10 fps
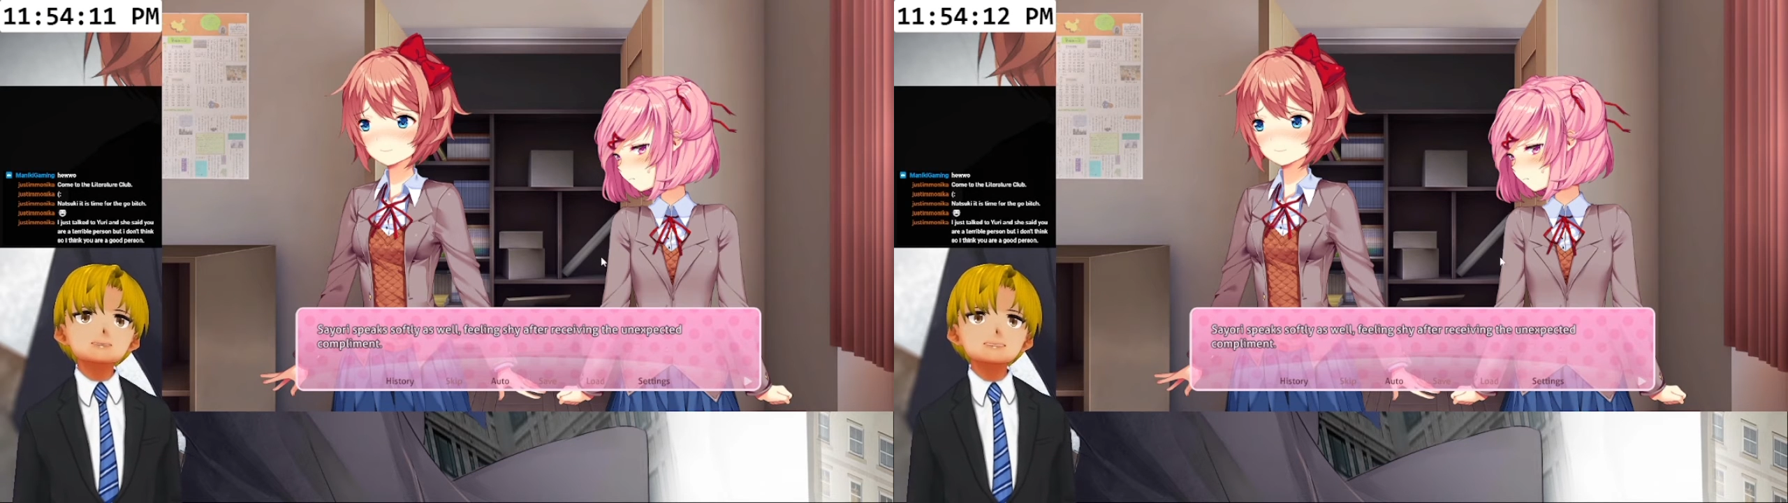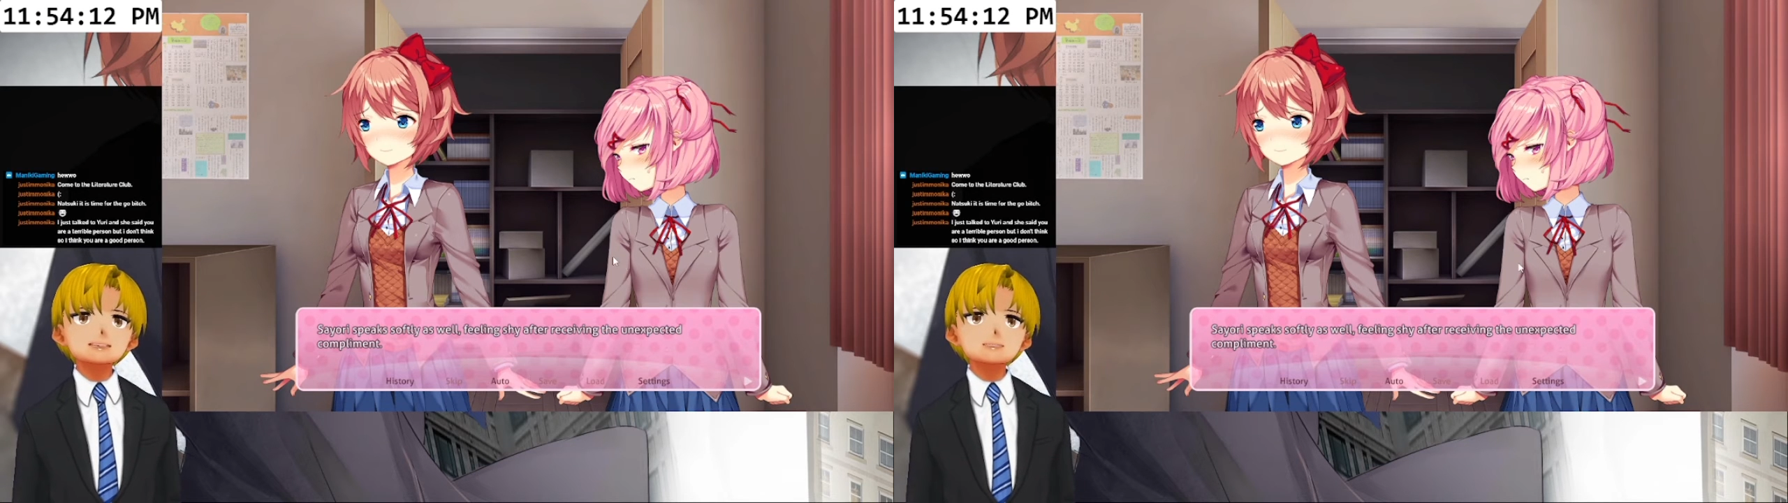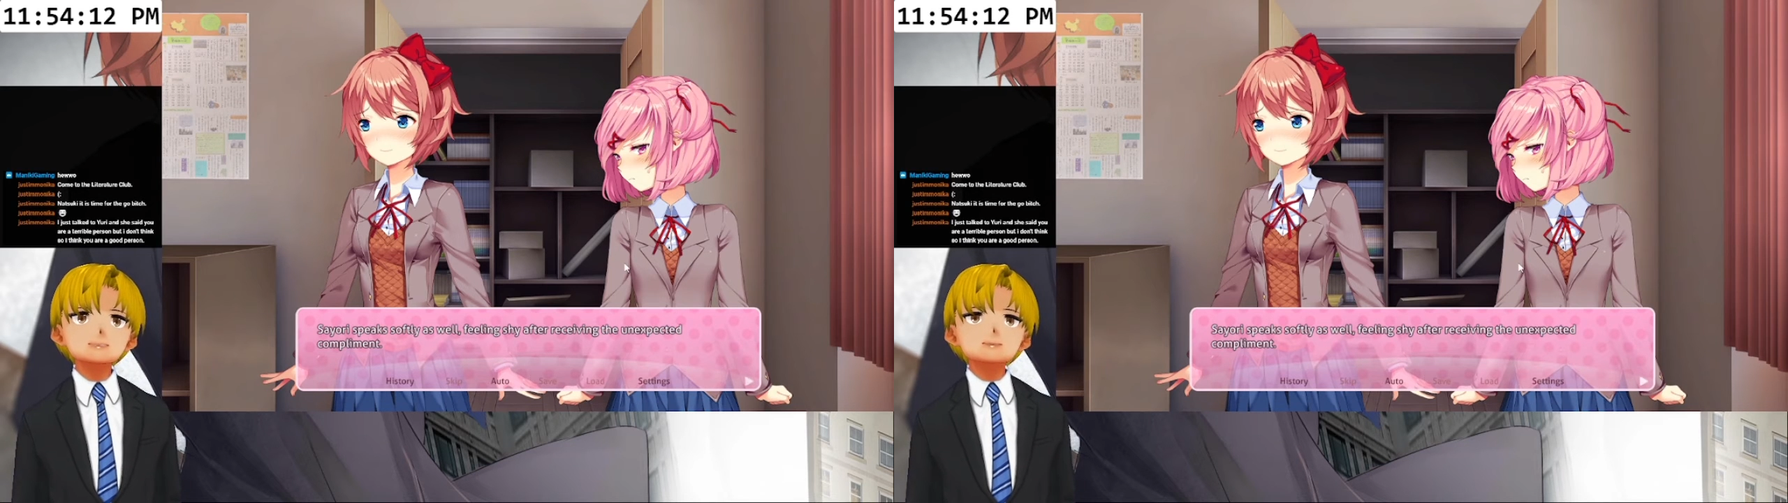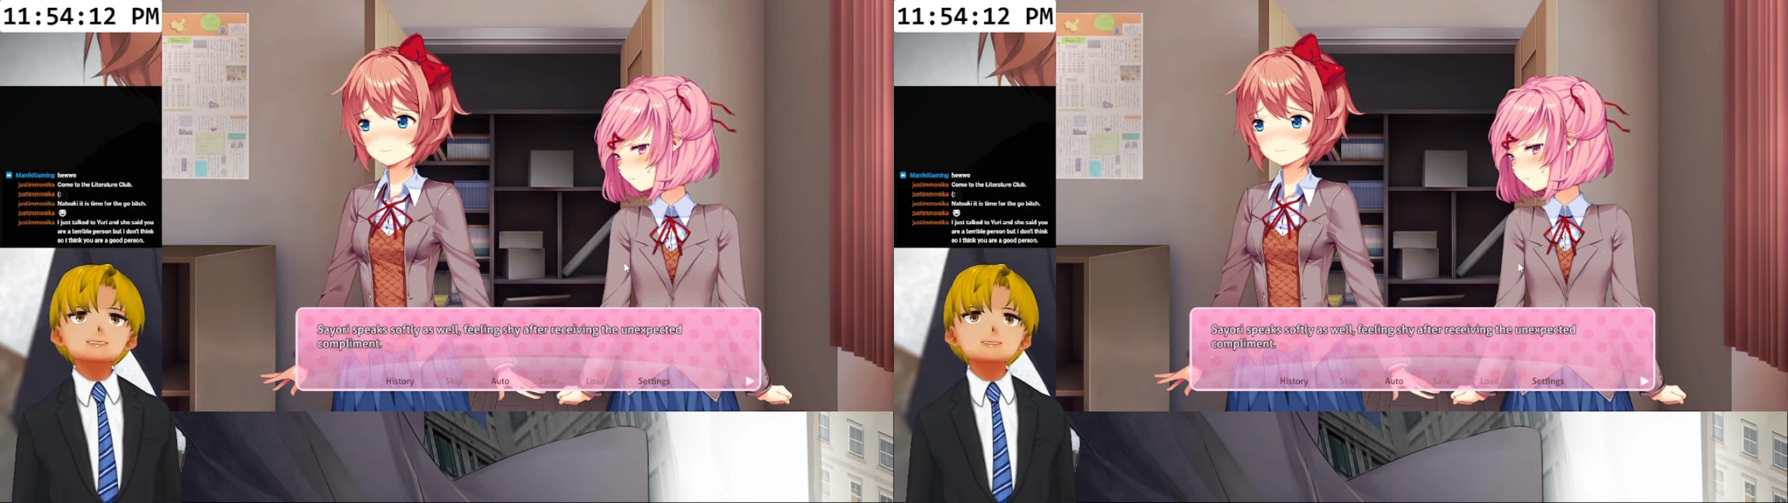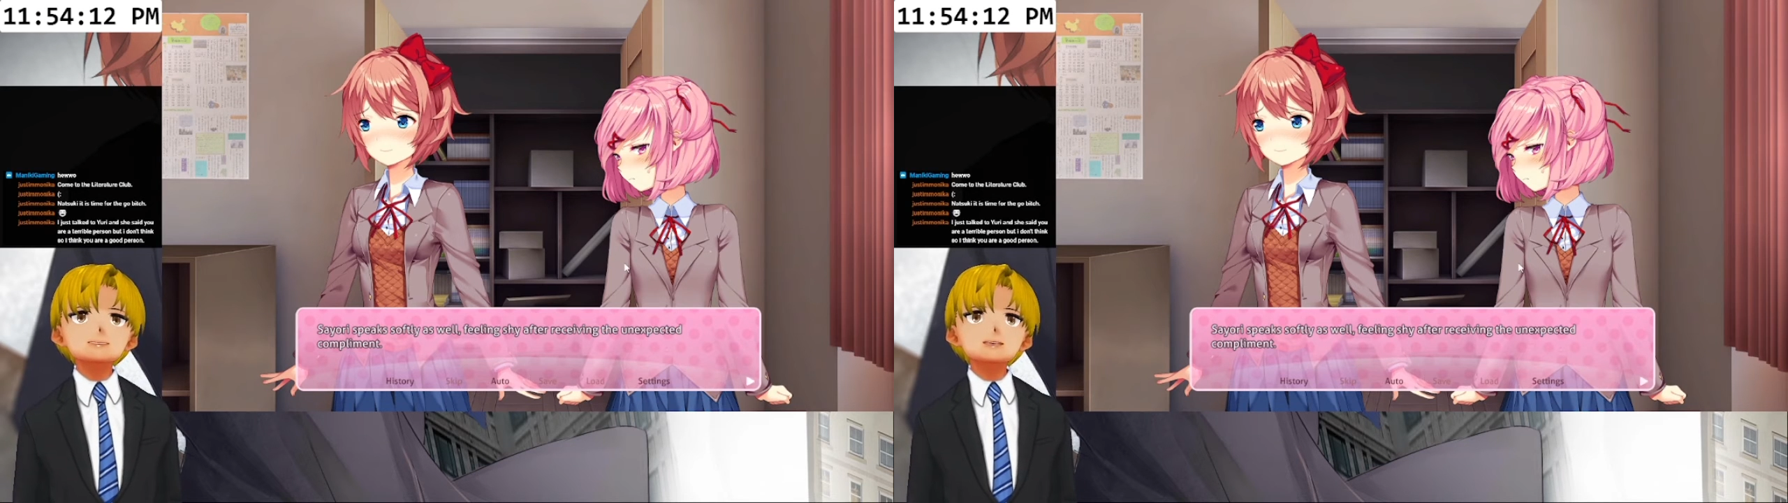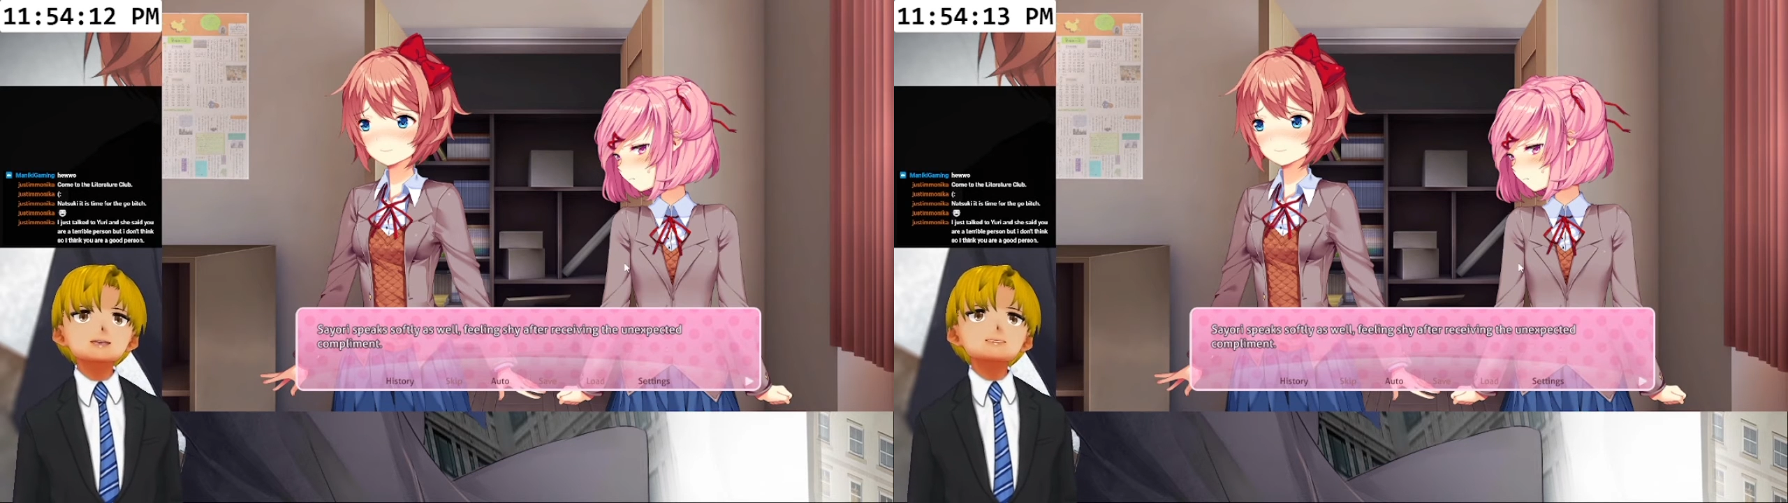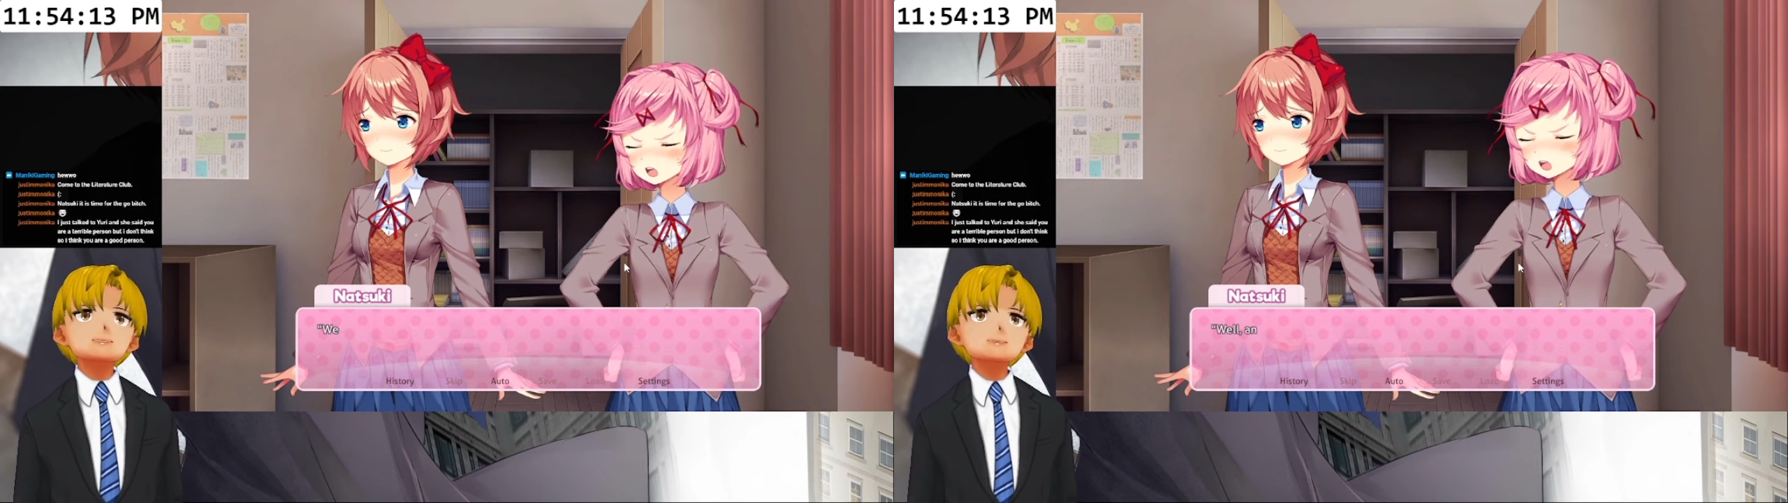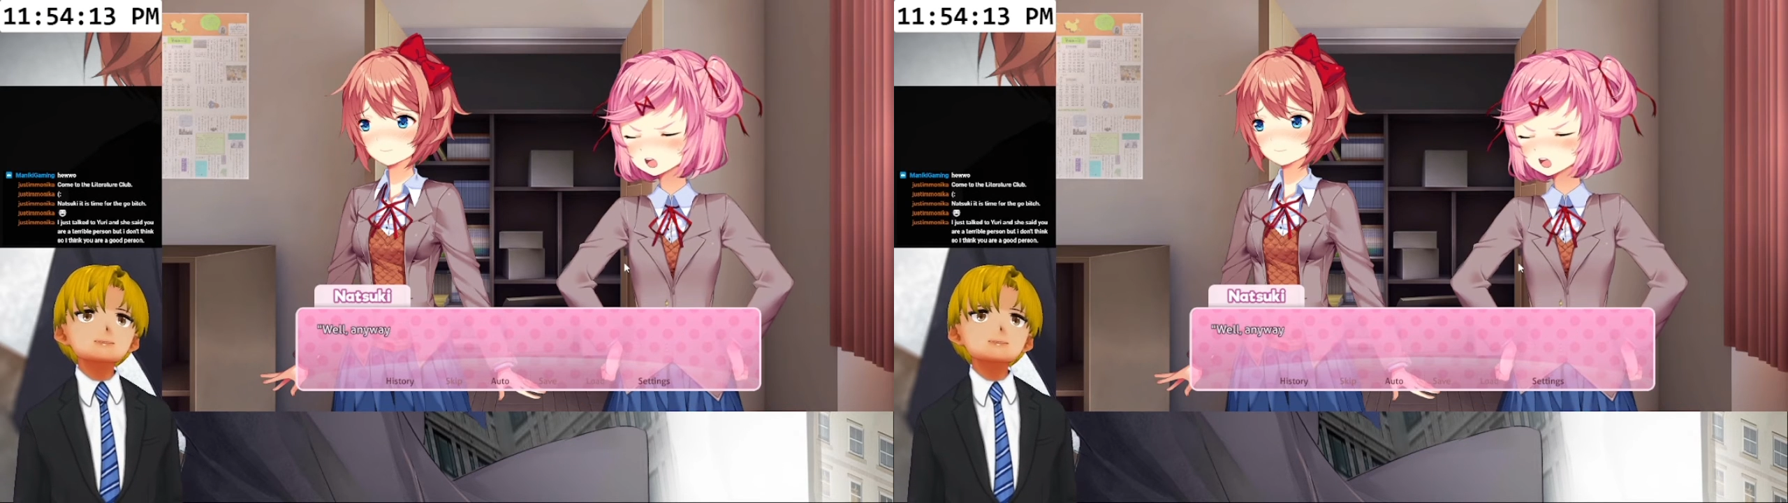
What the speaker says: the unexpected compliment.